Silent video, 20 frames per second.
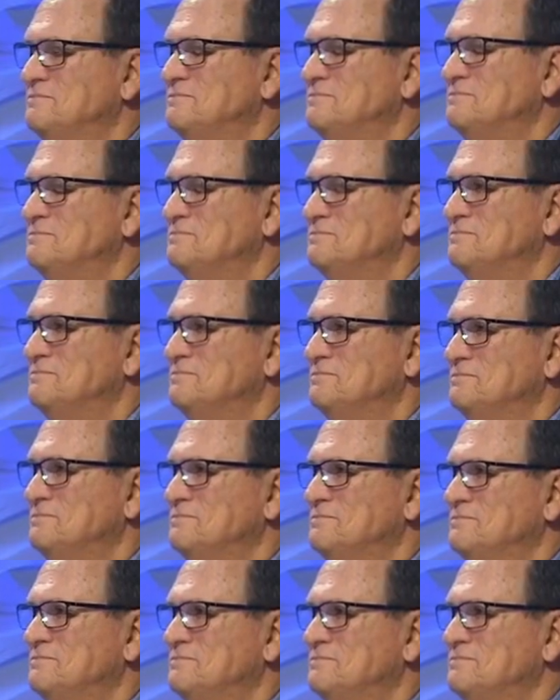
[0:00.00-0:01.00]

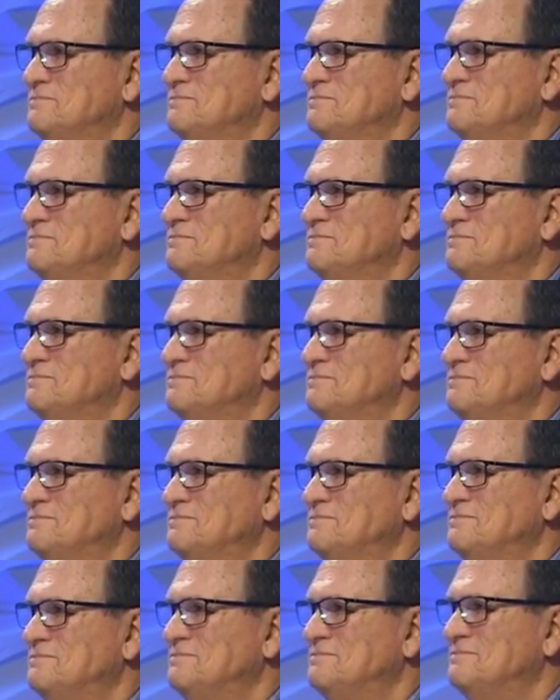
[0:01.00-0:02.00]

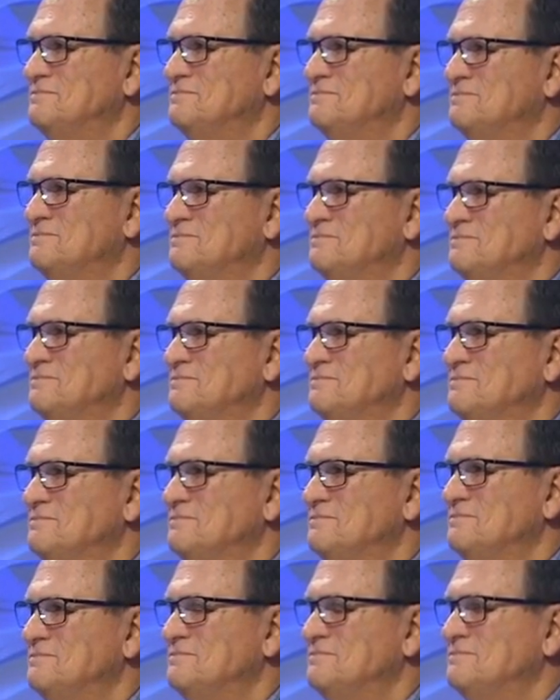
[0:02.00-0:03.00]

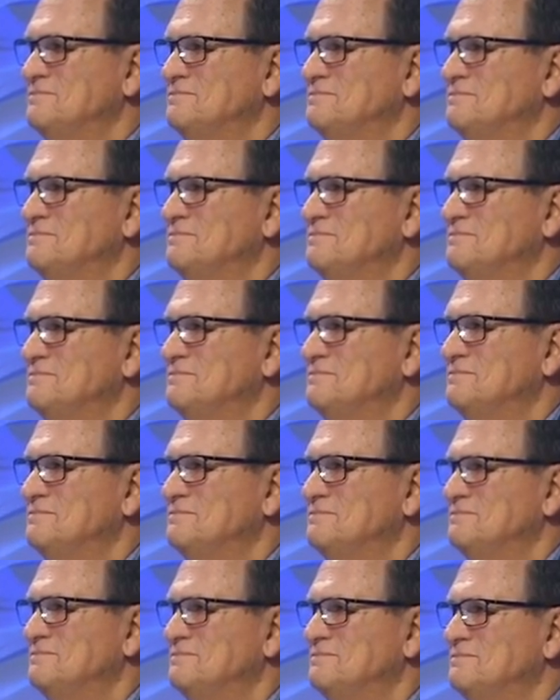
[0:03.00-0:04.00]

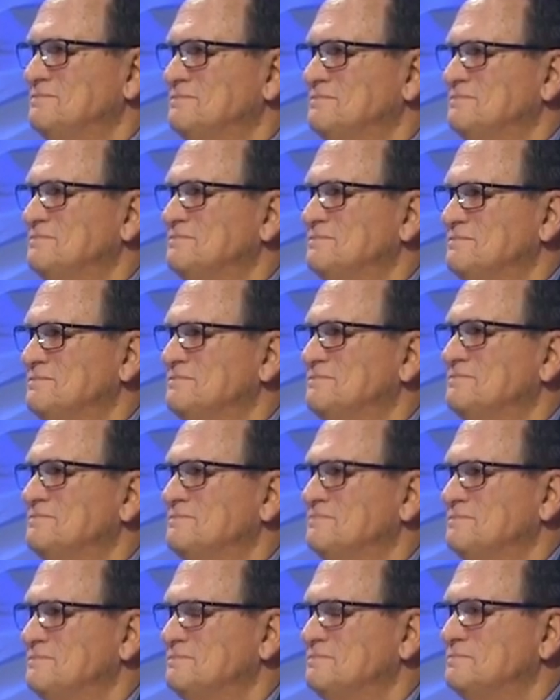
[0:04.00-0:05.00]

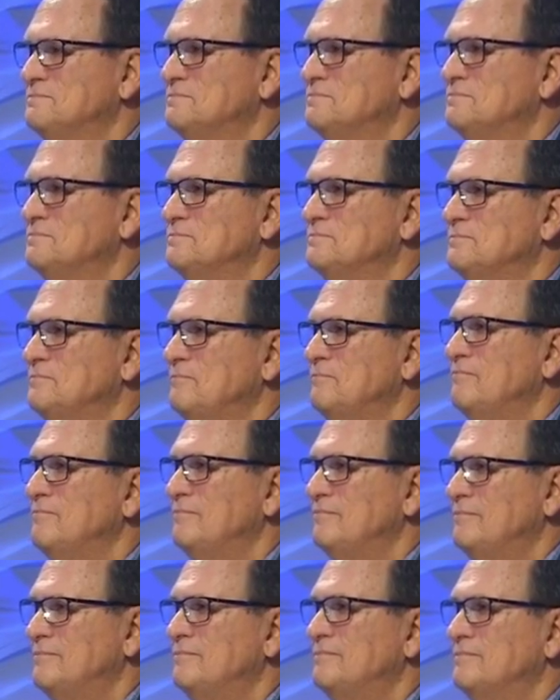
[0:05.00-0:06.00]

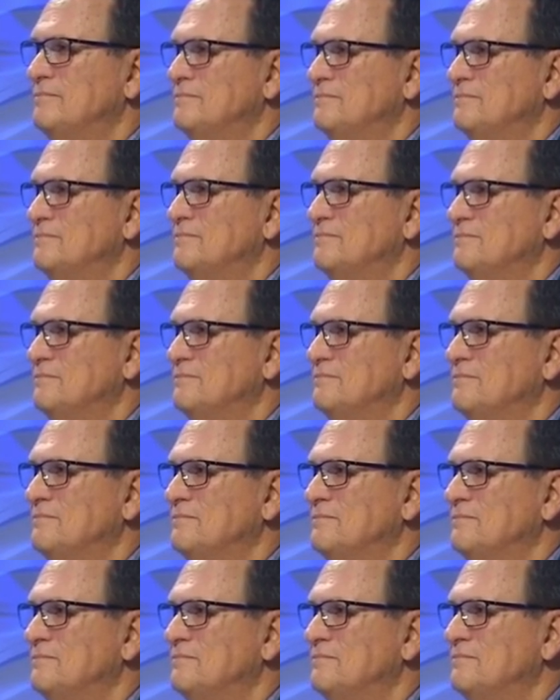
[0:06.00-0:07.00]

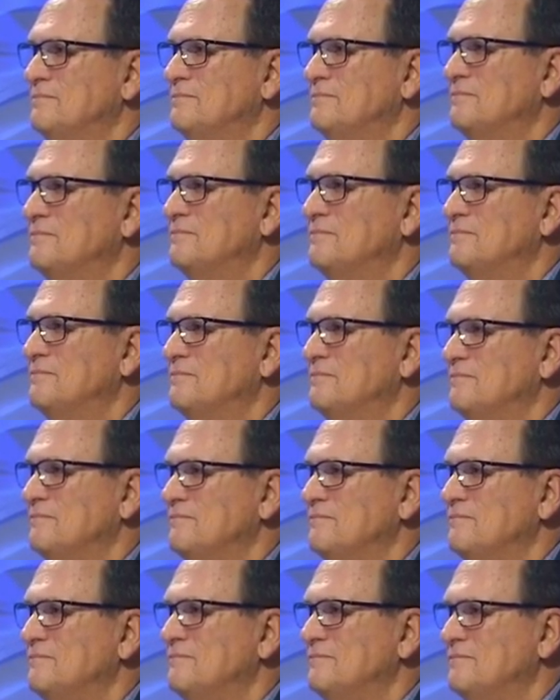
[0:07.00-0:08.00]
This person isn't speaking.